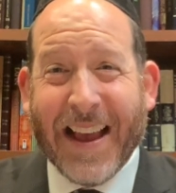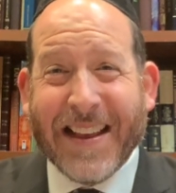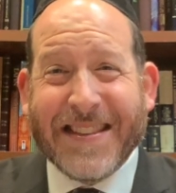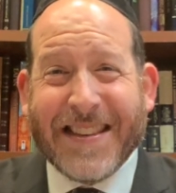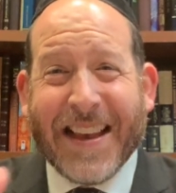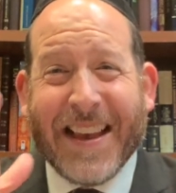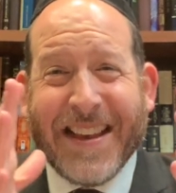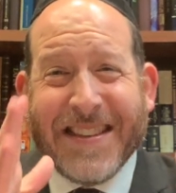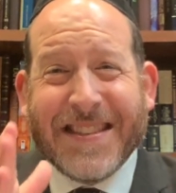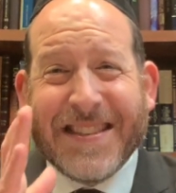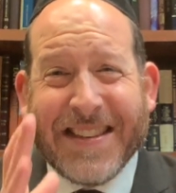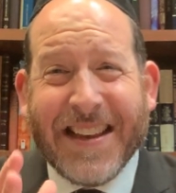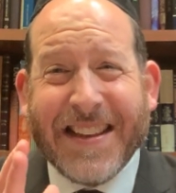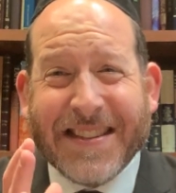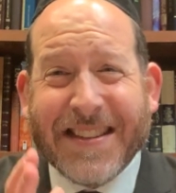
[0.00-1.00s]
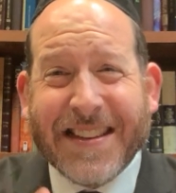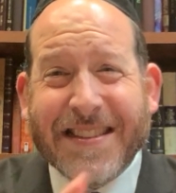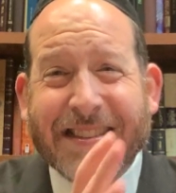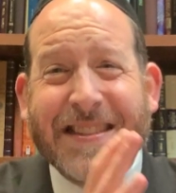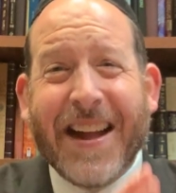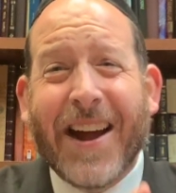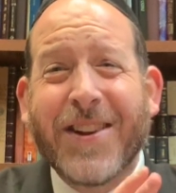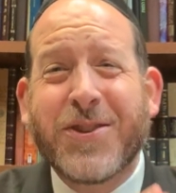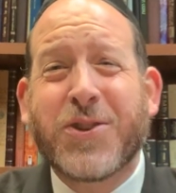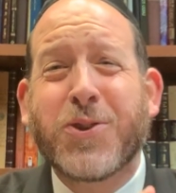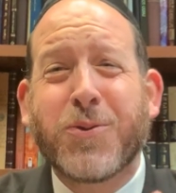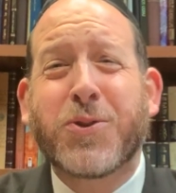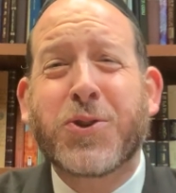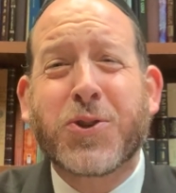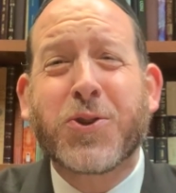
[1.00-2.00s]
See, he sees this non
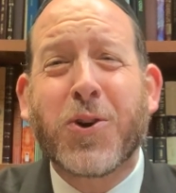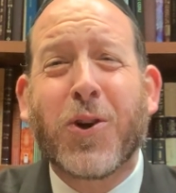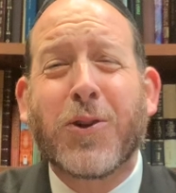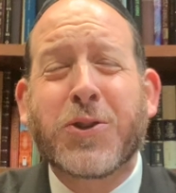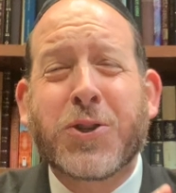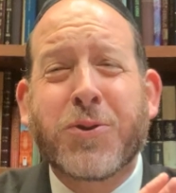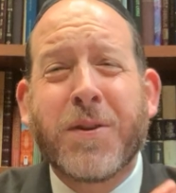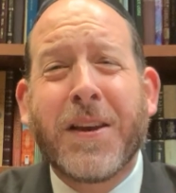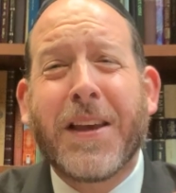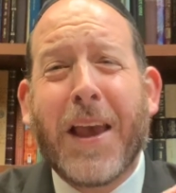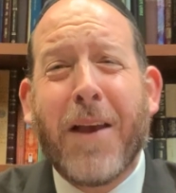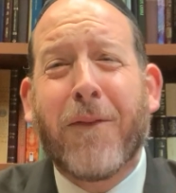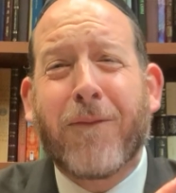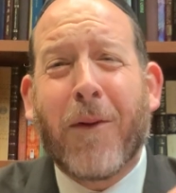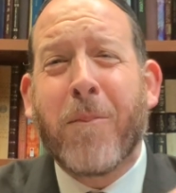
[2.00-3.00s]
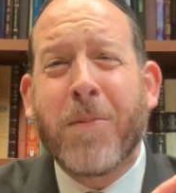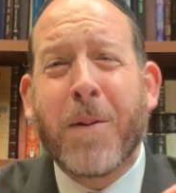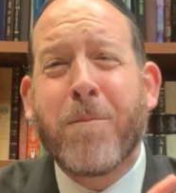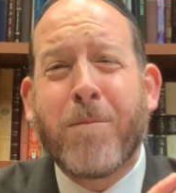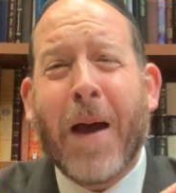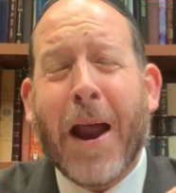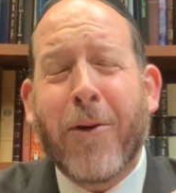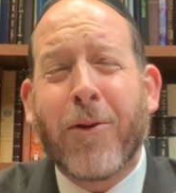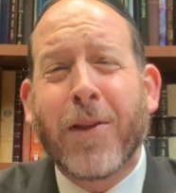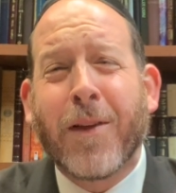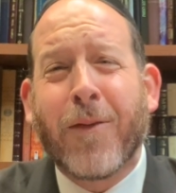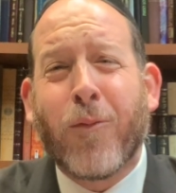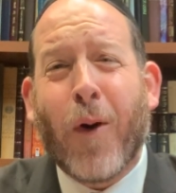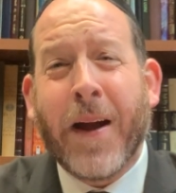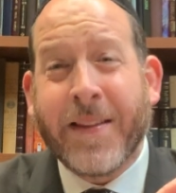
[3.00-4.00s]
Jewish girl drinking from the barrel
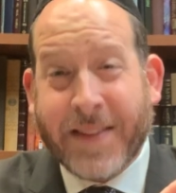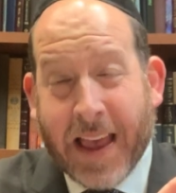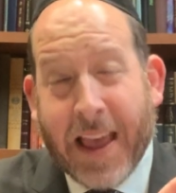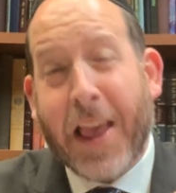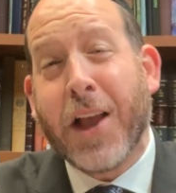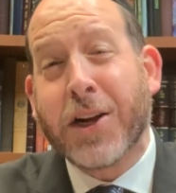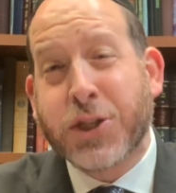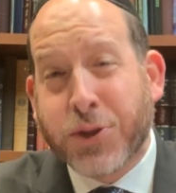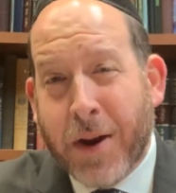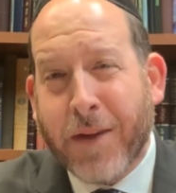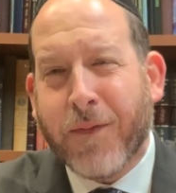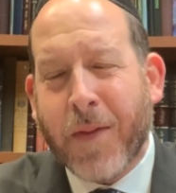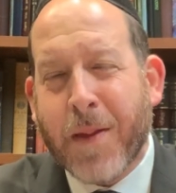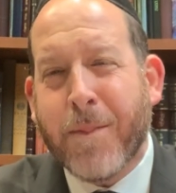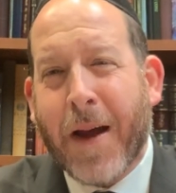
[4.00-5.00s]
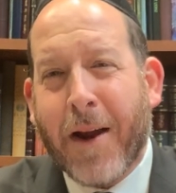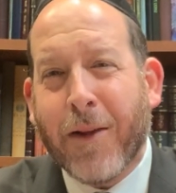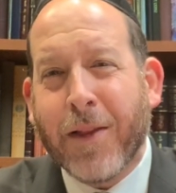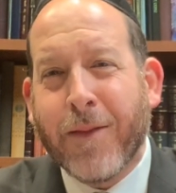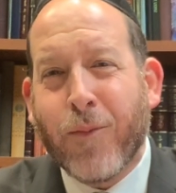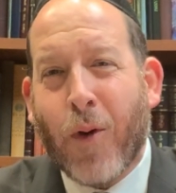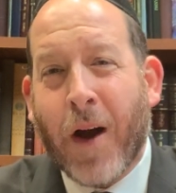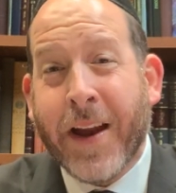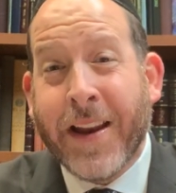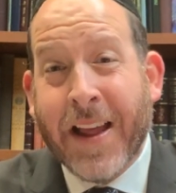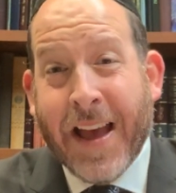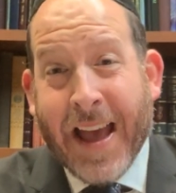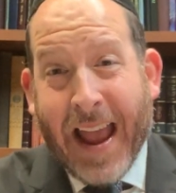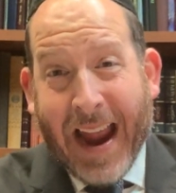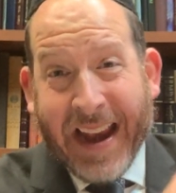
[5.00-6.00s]
of wine, taking a drink from the barrel of wine,
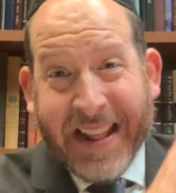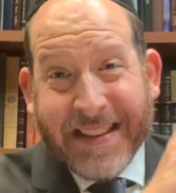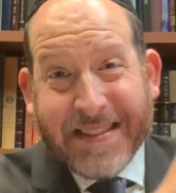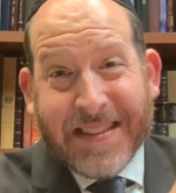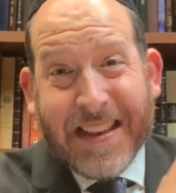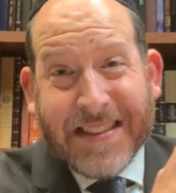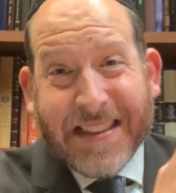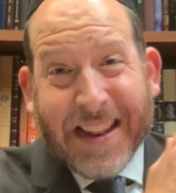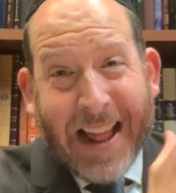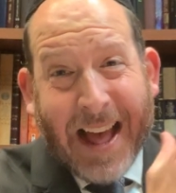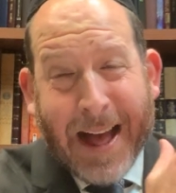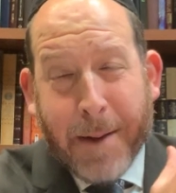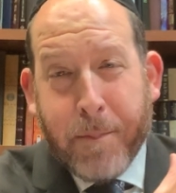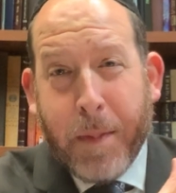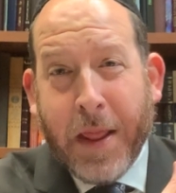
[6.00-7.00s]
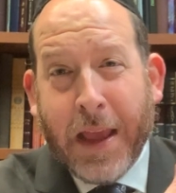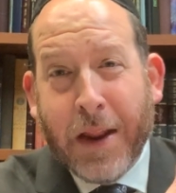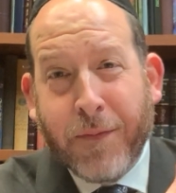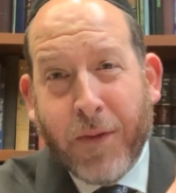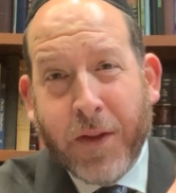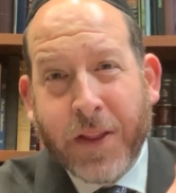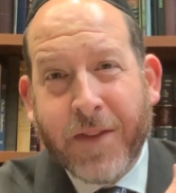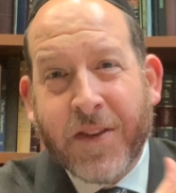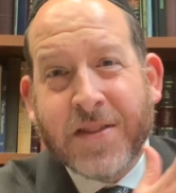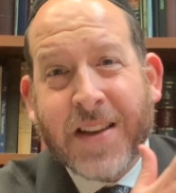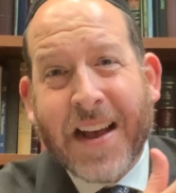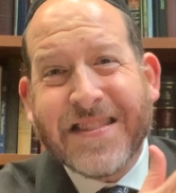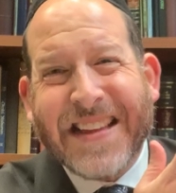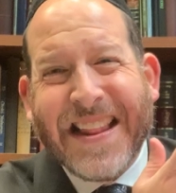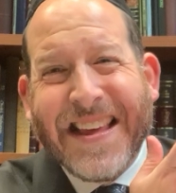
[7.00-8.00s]
and he sees it happening in front of his
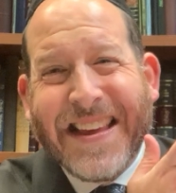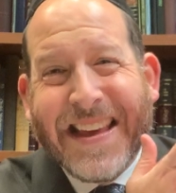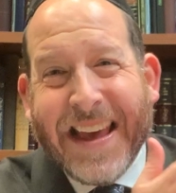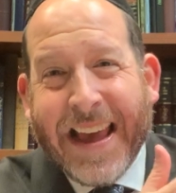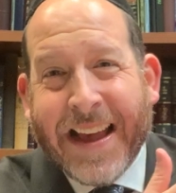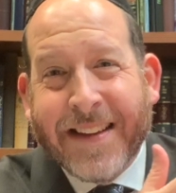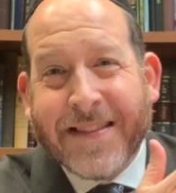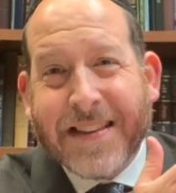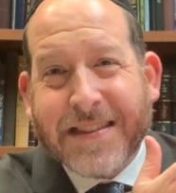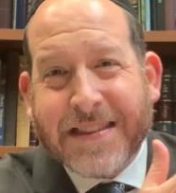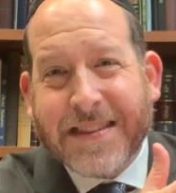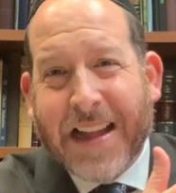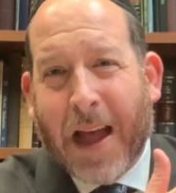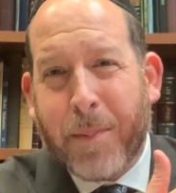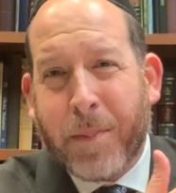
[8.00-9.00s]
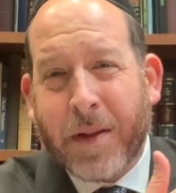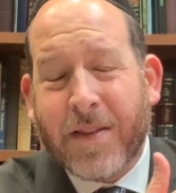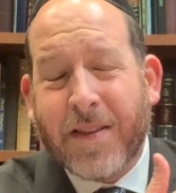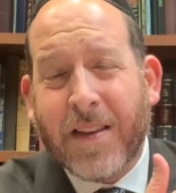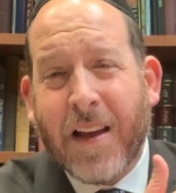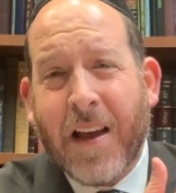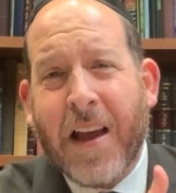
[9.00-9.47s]
eyes and he can't stop it.